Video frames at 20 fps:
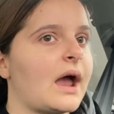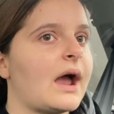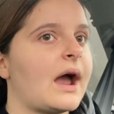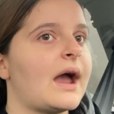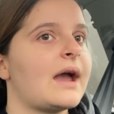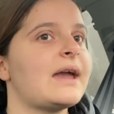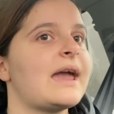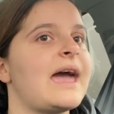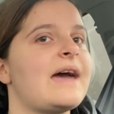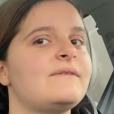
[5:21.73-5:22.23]

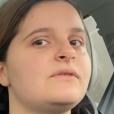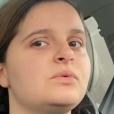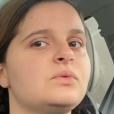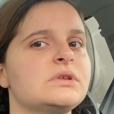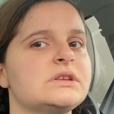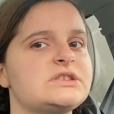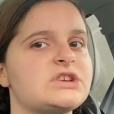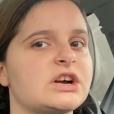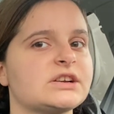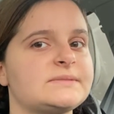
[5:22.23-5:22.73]
I haven't
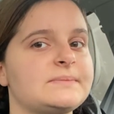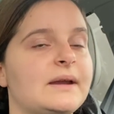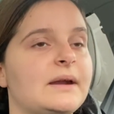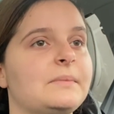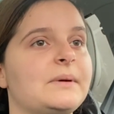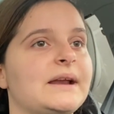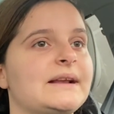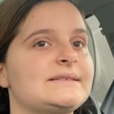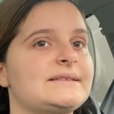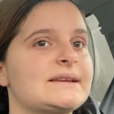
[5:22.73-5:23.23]
really talked about it,
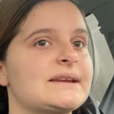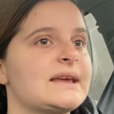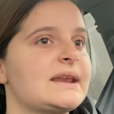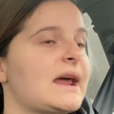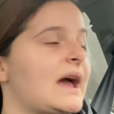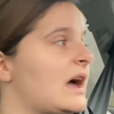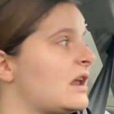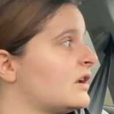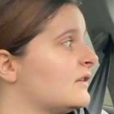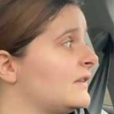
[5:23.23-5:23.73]
but I did get
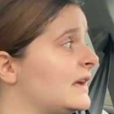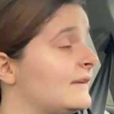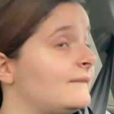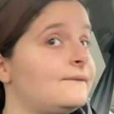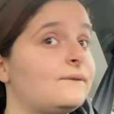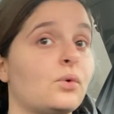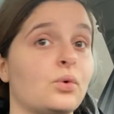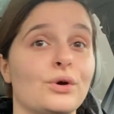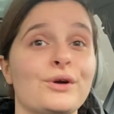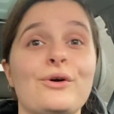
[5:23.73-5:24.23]
out of
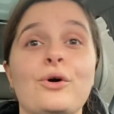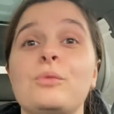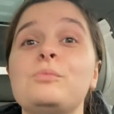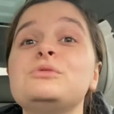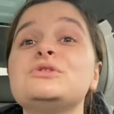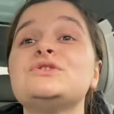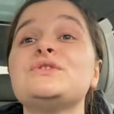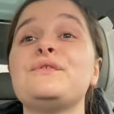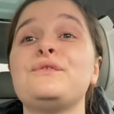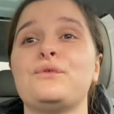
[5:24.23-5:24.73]

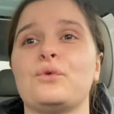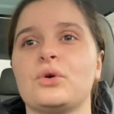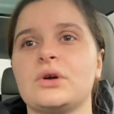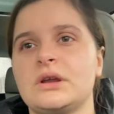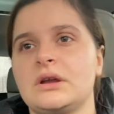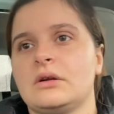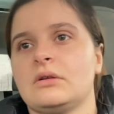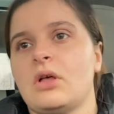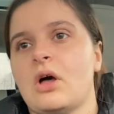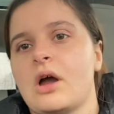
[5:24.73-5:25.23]
almost a
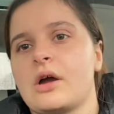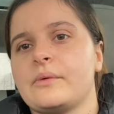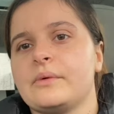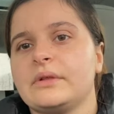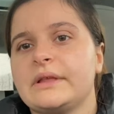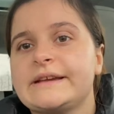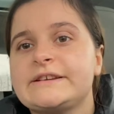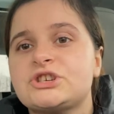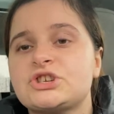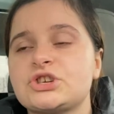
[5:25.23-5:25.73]
4-year-long
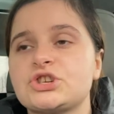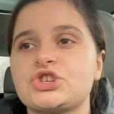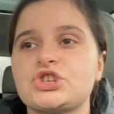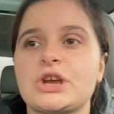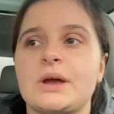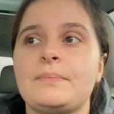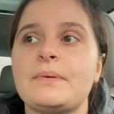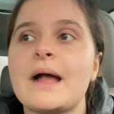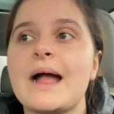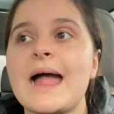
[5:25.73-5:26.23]

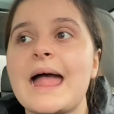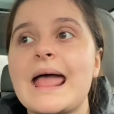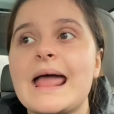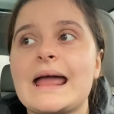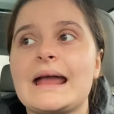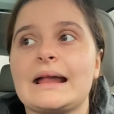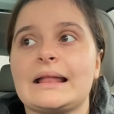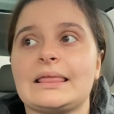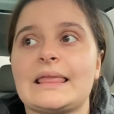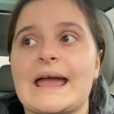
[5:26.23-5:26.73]
relationship
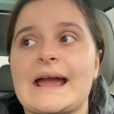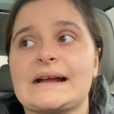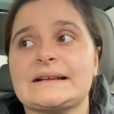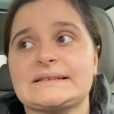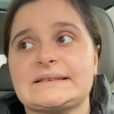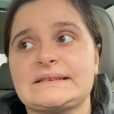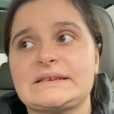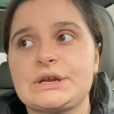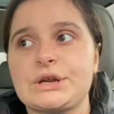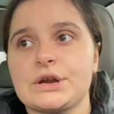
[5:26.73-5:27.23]

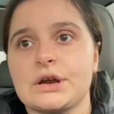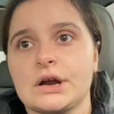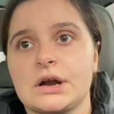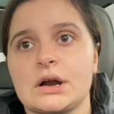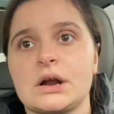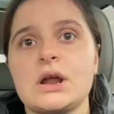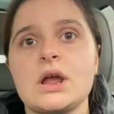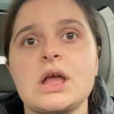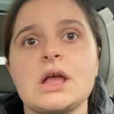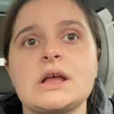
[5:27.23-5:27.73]
last
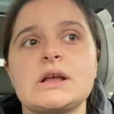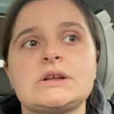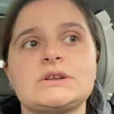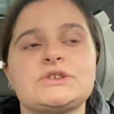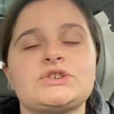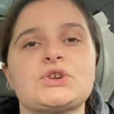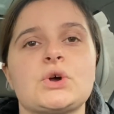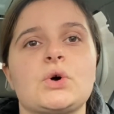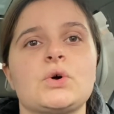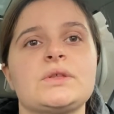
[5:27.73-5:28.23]
year.
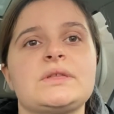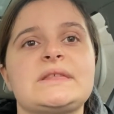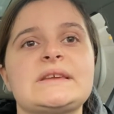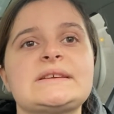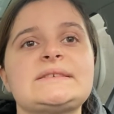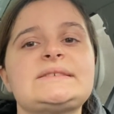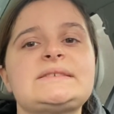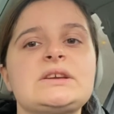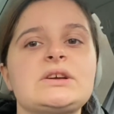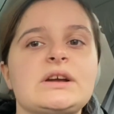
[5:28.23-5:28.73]
So
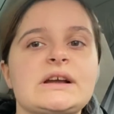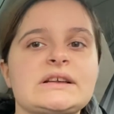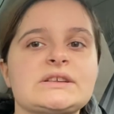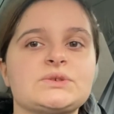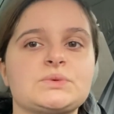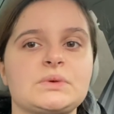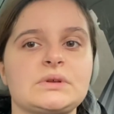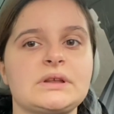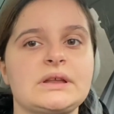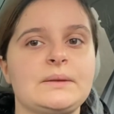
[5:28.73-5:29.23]
this year
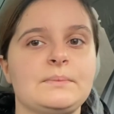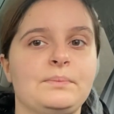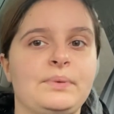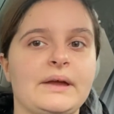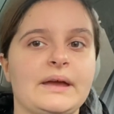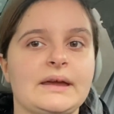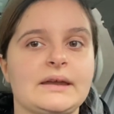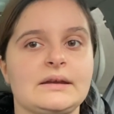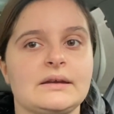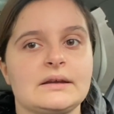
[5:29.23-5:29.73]
has really
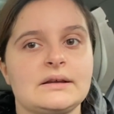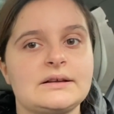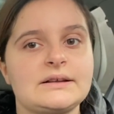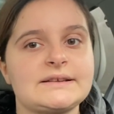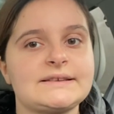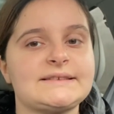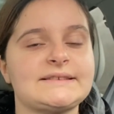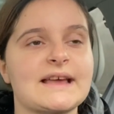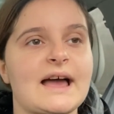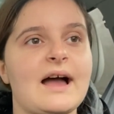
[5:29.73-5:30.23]
been
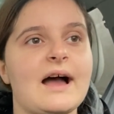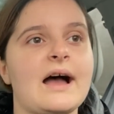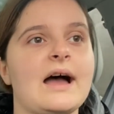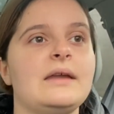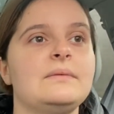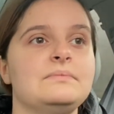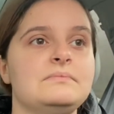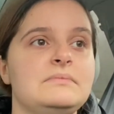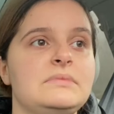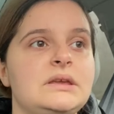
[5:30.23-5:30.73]
set
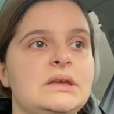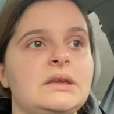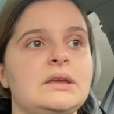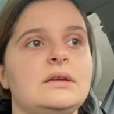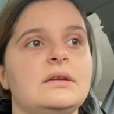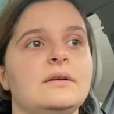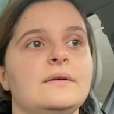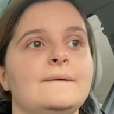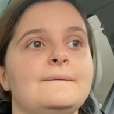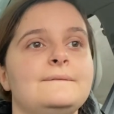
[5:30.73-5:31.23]
on
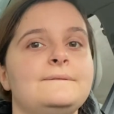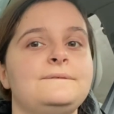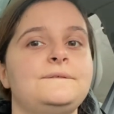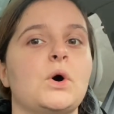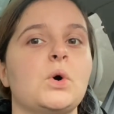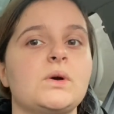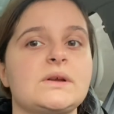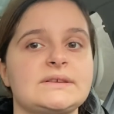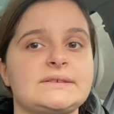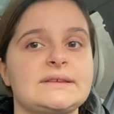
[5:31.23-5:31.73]
me
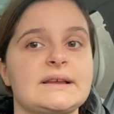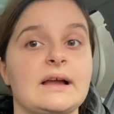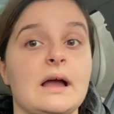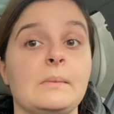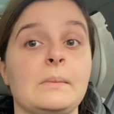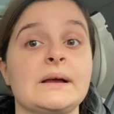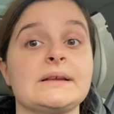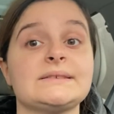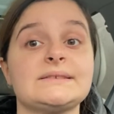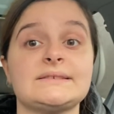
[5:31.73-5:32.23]
focusing on
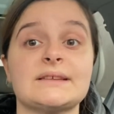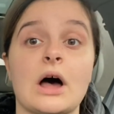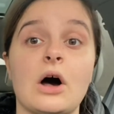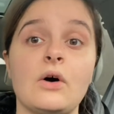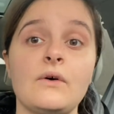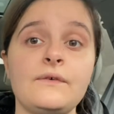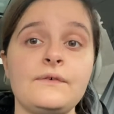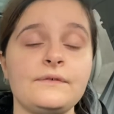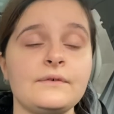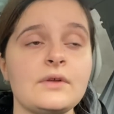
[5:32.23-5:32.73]

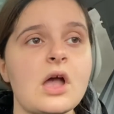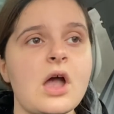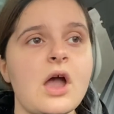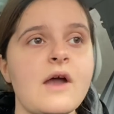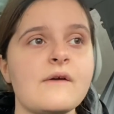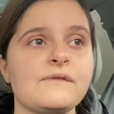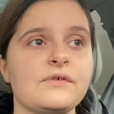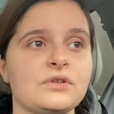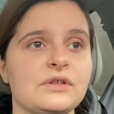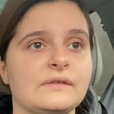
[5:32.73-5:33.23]
myself
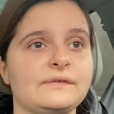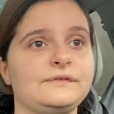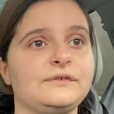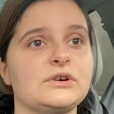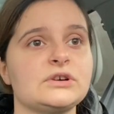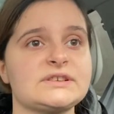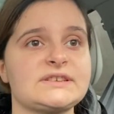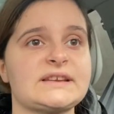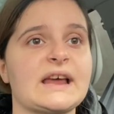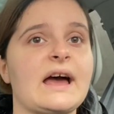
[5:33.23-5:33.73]
for the
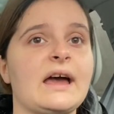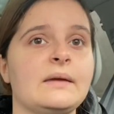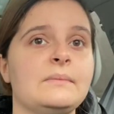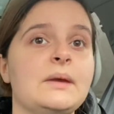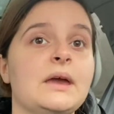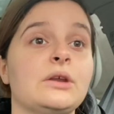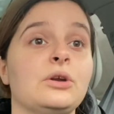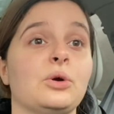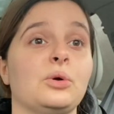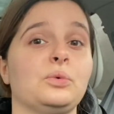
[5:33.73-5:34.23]
first time
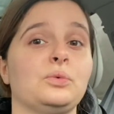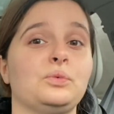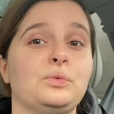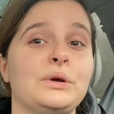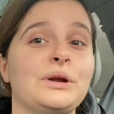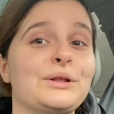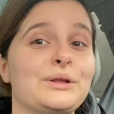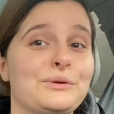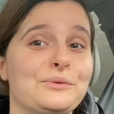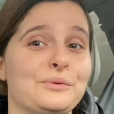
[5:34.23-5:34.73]
in a
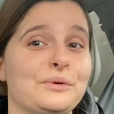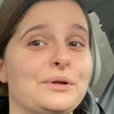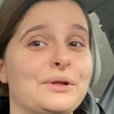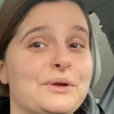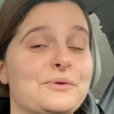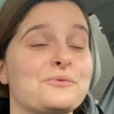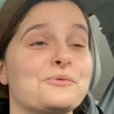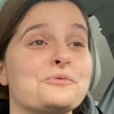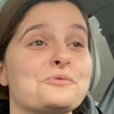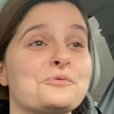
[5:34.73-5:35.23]
really,
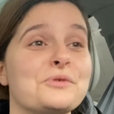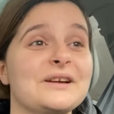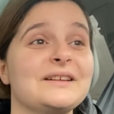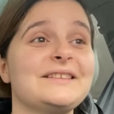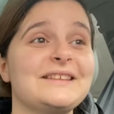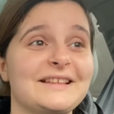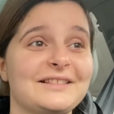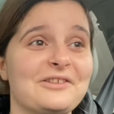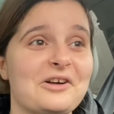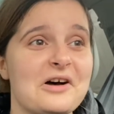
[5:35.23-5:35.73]
really,
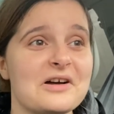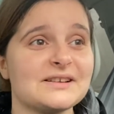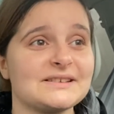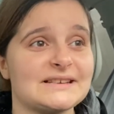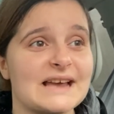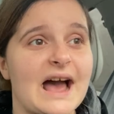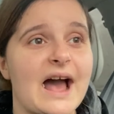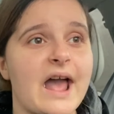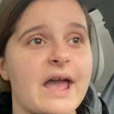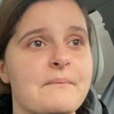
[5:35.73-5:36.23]
really long
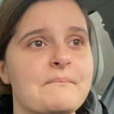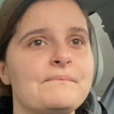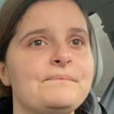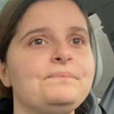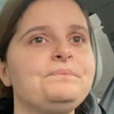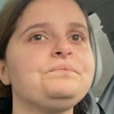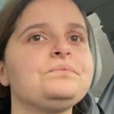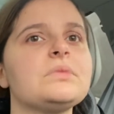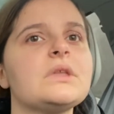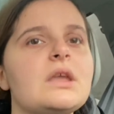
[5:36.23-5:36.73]
time.
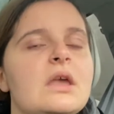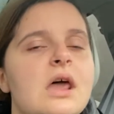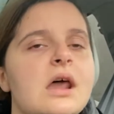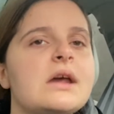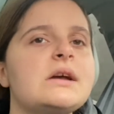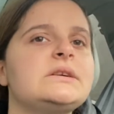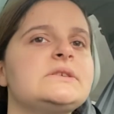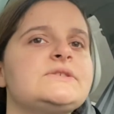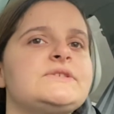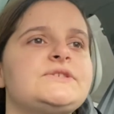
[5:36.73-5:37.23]

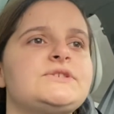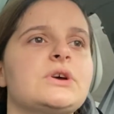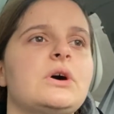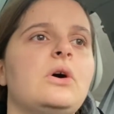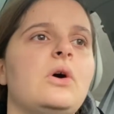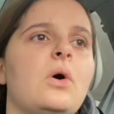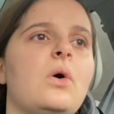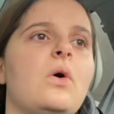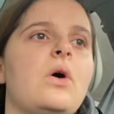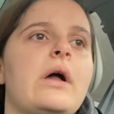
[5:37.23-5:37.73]

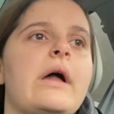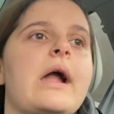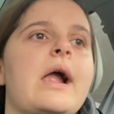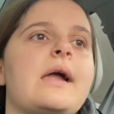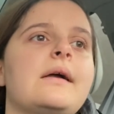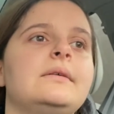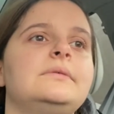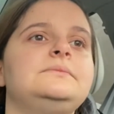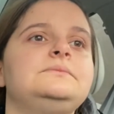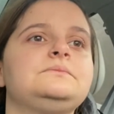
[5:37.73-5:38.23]
So
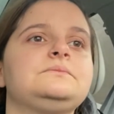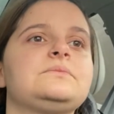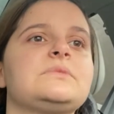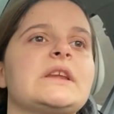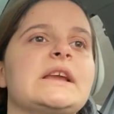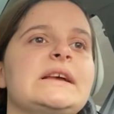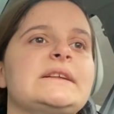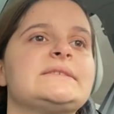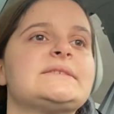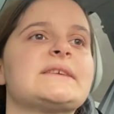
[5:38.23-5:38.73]

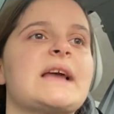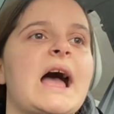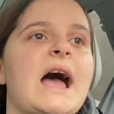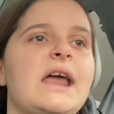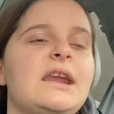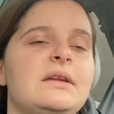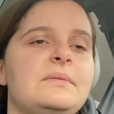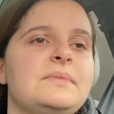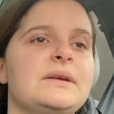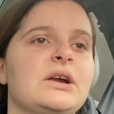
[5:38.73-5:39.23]
it's
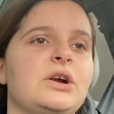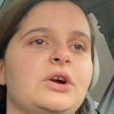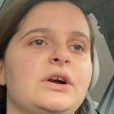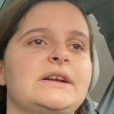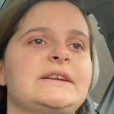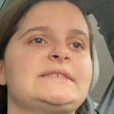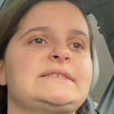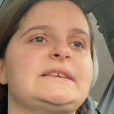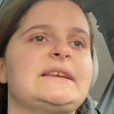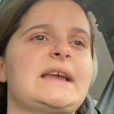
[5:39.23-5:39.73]
kind of been
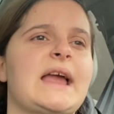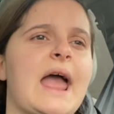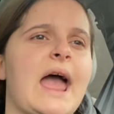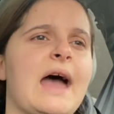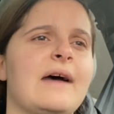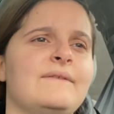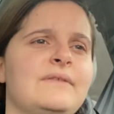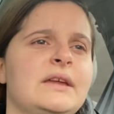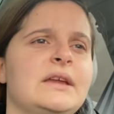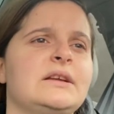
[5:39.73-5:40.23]
crazy
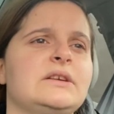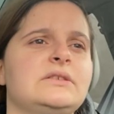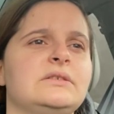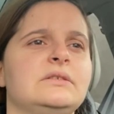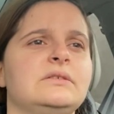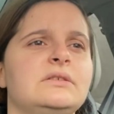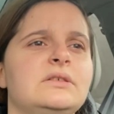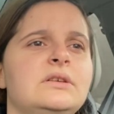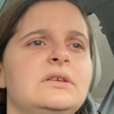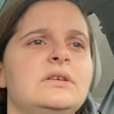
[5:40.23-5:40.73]

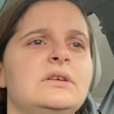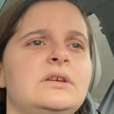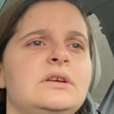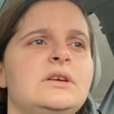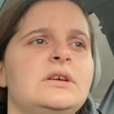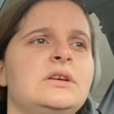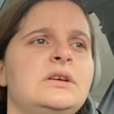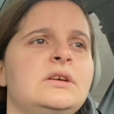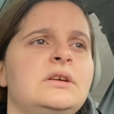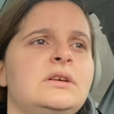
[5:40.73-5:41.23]
having,
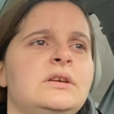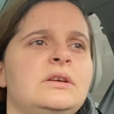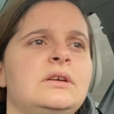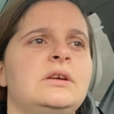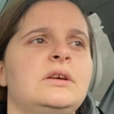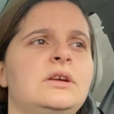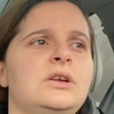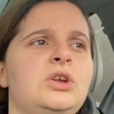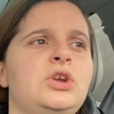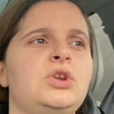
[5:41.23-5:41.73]

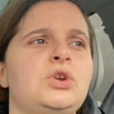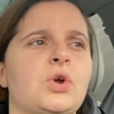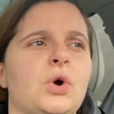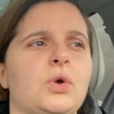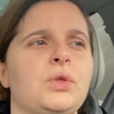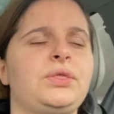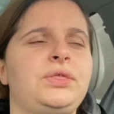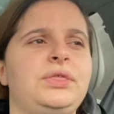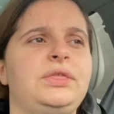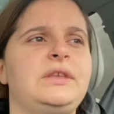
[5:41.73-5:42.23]

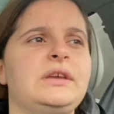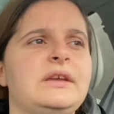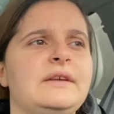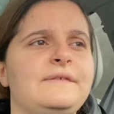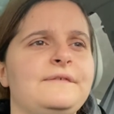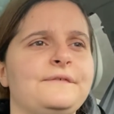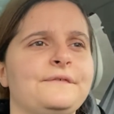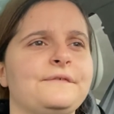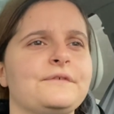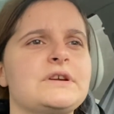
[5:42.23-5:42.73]
the
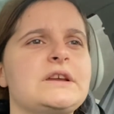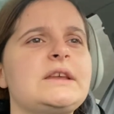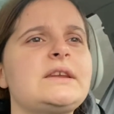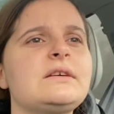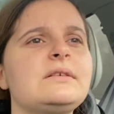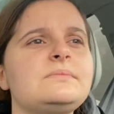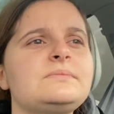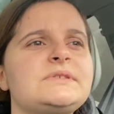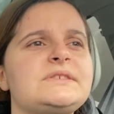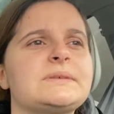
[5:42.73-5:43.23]

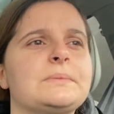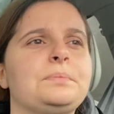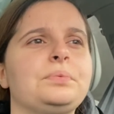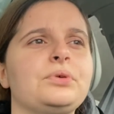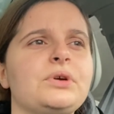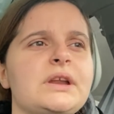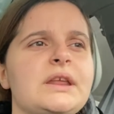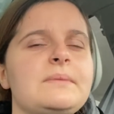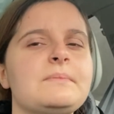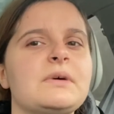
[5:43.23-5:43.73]
freedom to
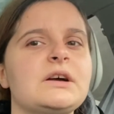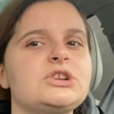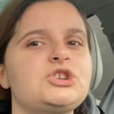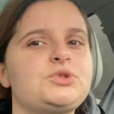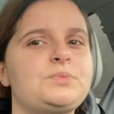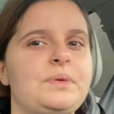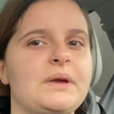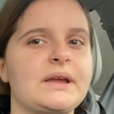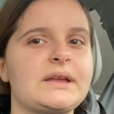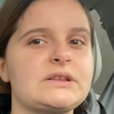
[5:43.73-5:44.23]
pretty
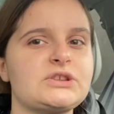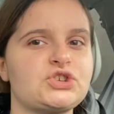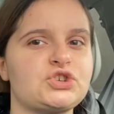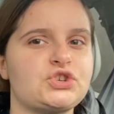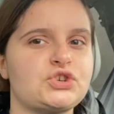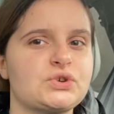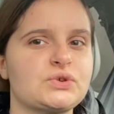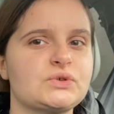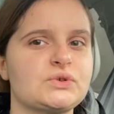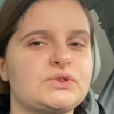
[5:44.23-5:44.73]
much pick and
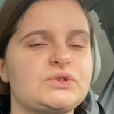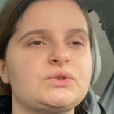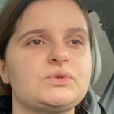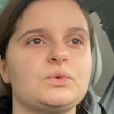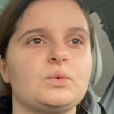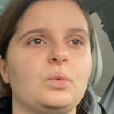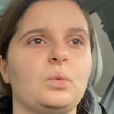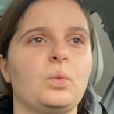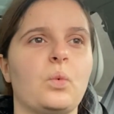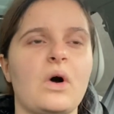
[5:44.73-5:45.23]
choose
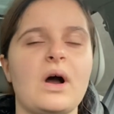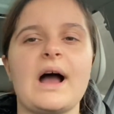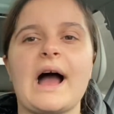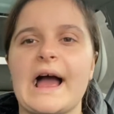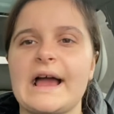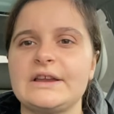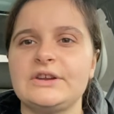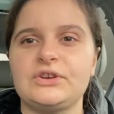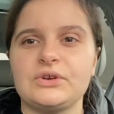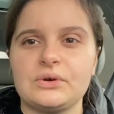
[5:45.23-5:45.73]
what
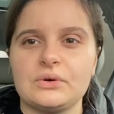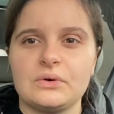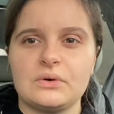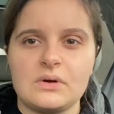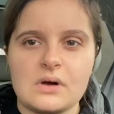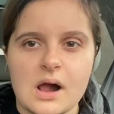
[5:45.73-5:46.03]
I do.